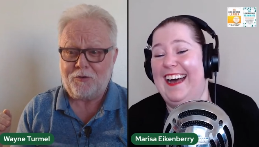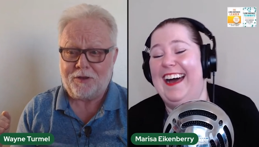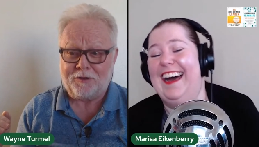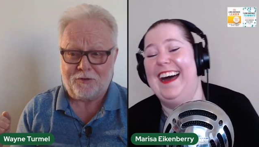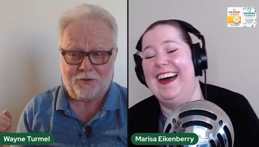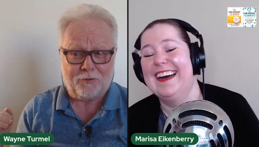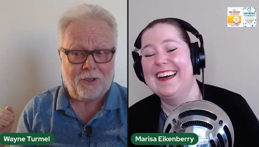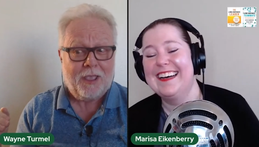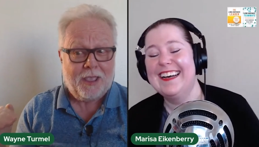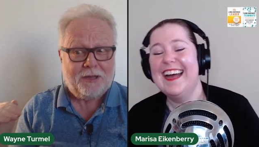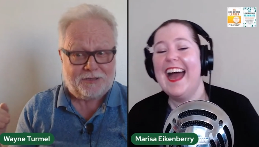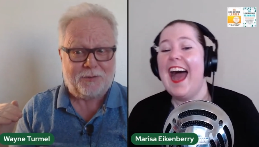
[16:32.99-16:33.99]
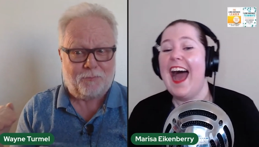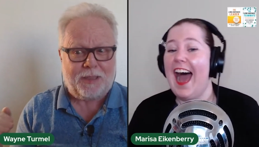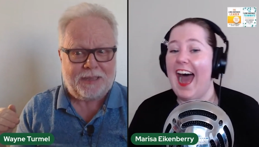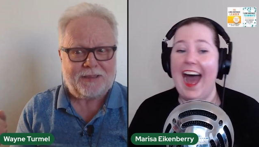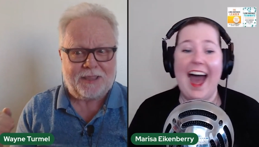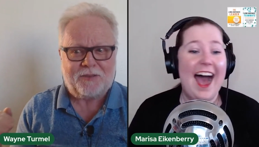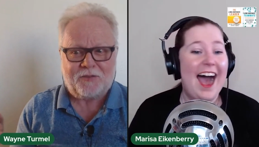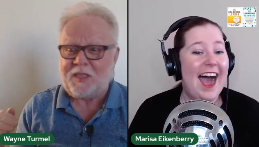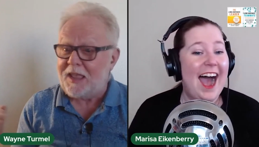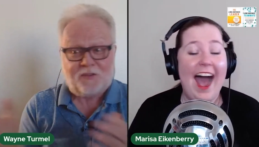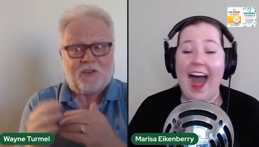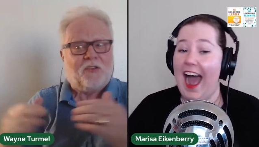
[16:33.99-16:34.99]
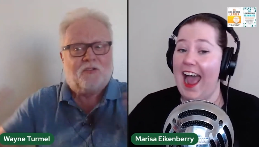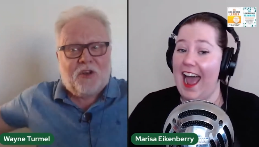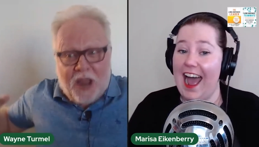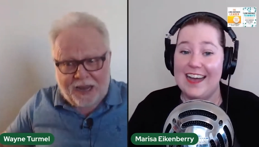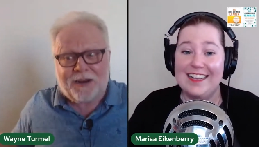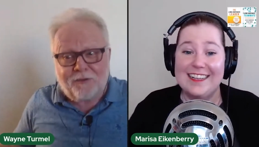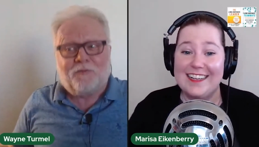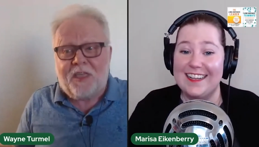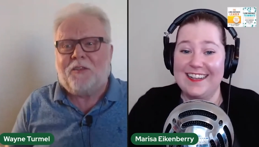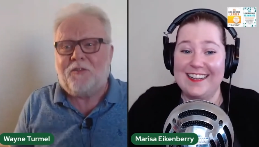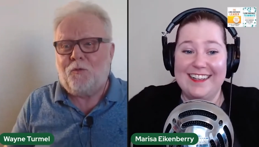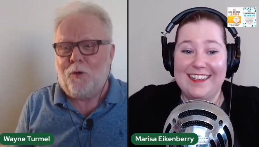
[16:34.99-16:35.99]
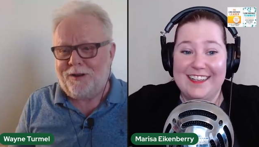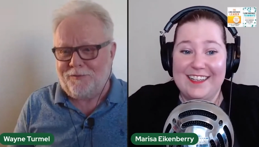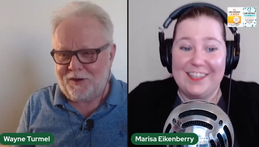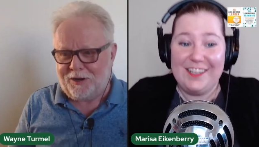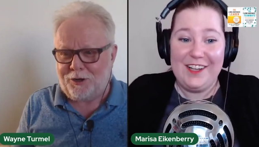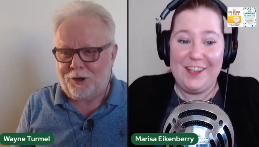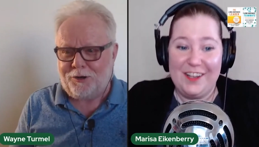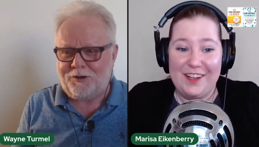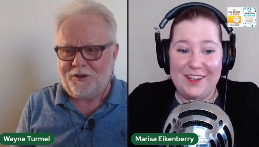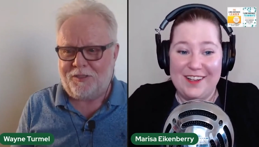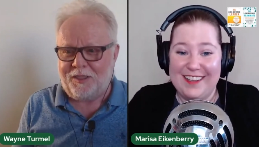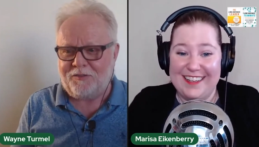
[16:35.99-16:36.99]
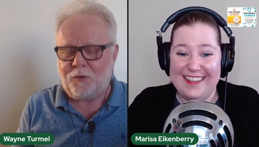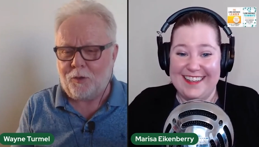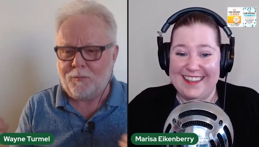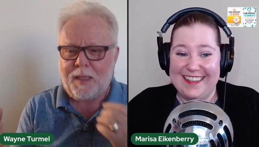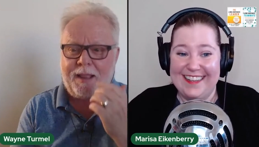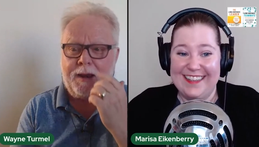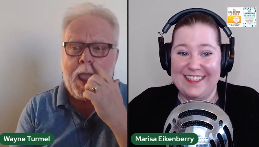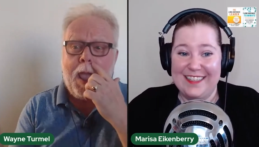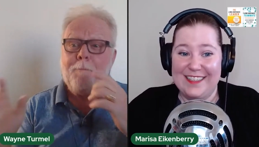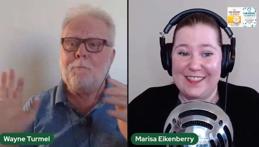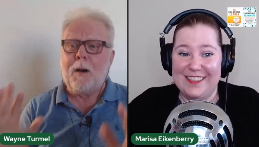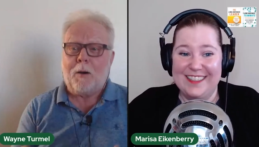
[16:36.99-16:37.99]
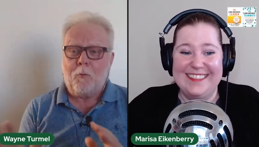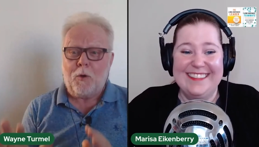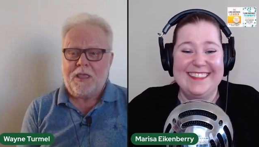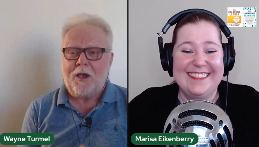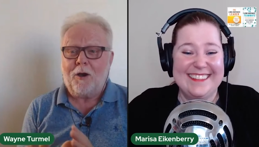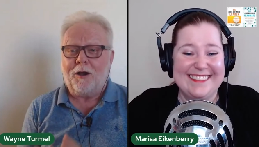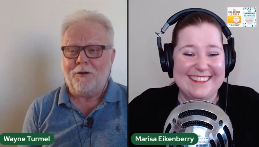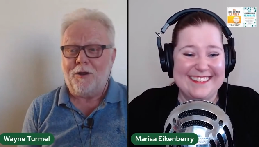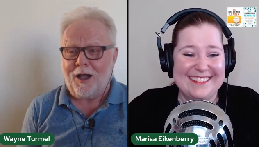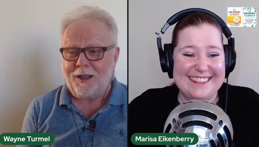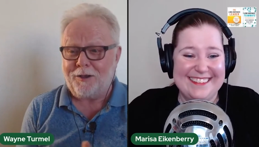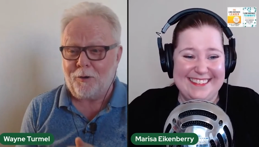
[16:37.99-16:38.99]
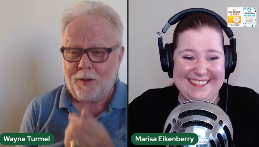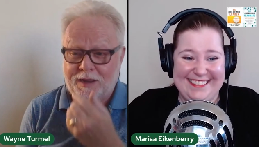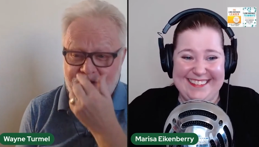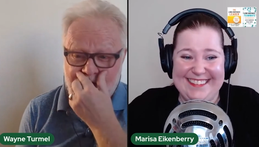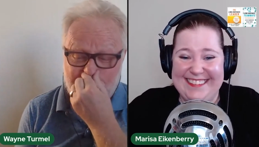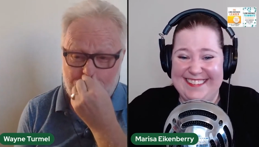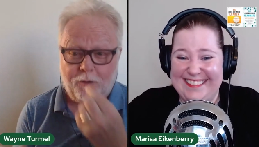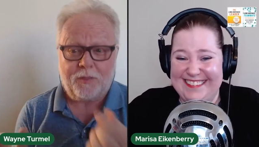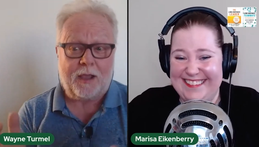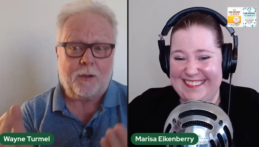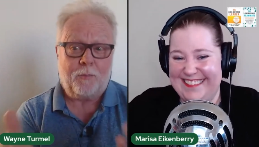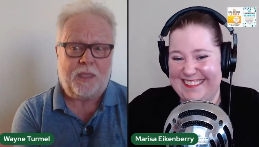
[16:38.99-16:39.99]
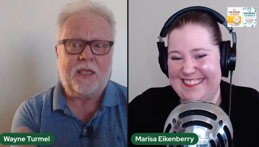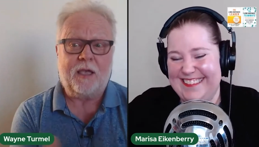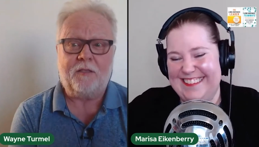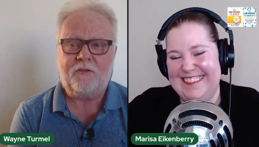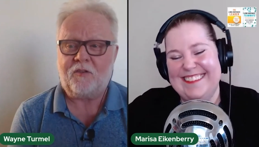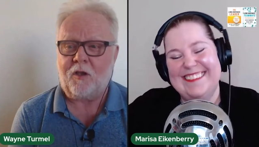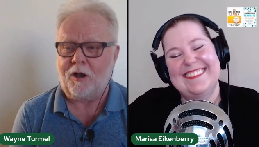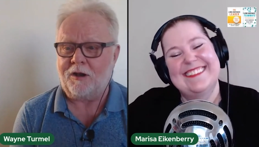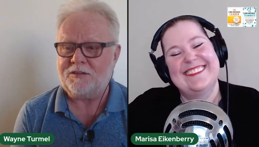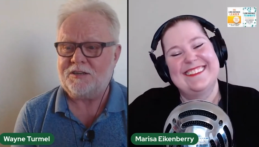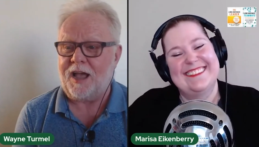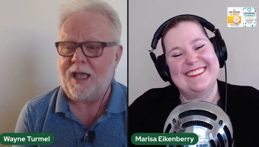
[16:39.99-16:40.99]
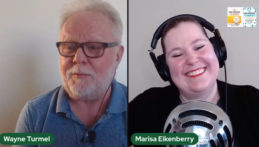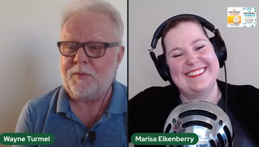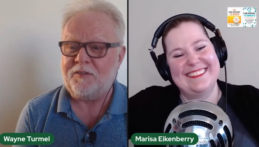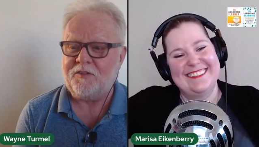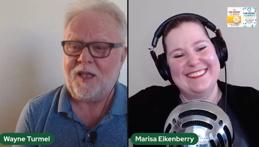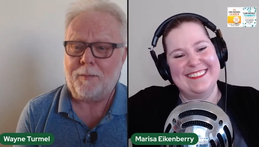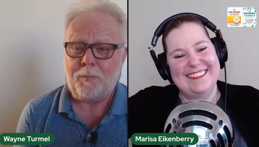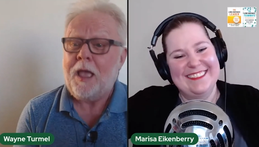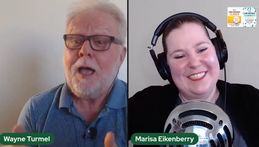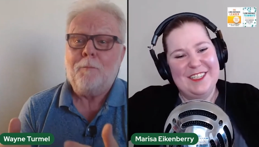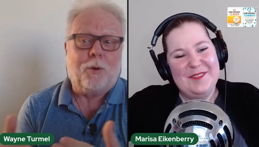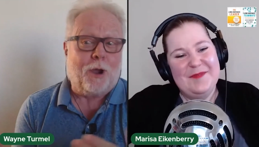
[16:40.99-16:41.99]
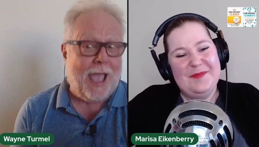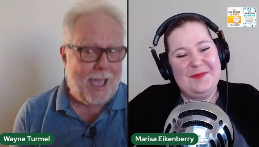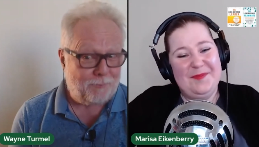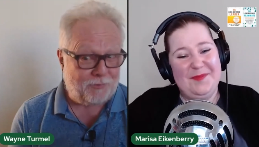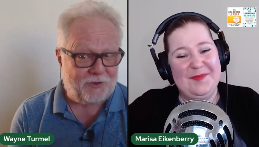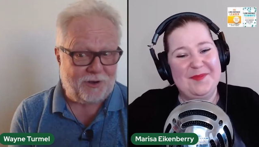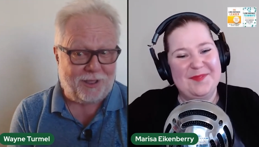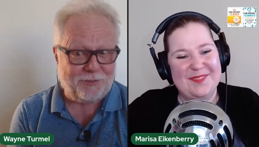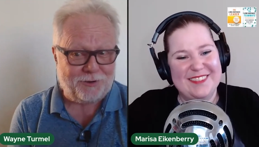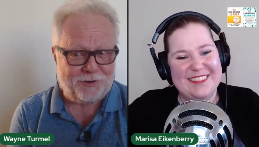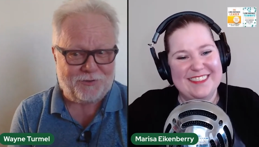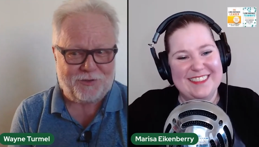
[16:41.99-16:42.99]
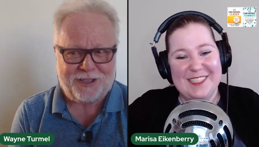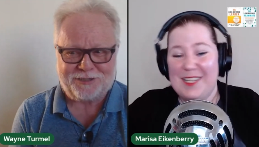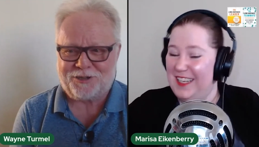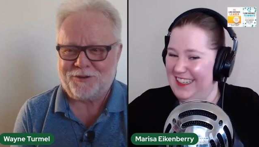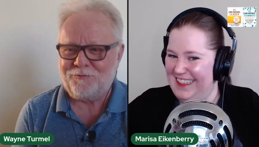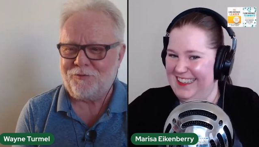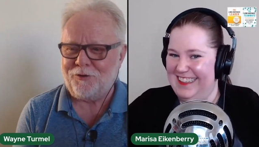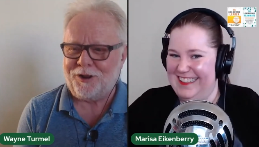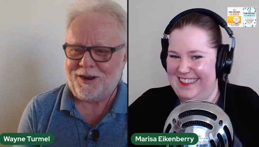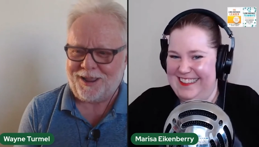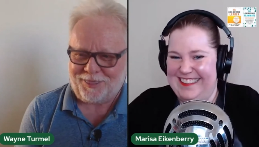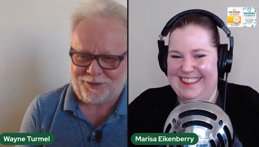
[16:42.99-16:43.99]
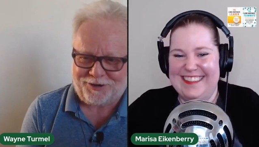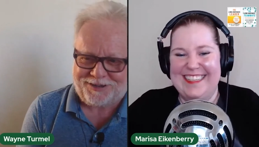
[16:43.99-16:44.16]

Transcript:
Speaker 1: can do to beat these things, because none of this would have occurred to this old man. But we are not going to go there because our time is up. Perhaps another discussion for another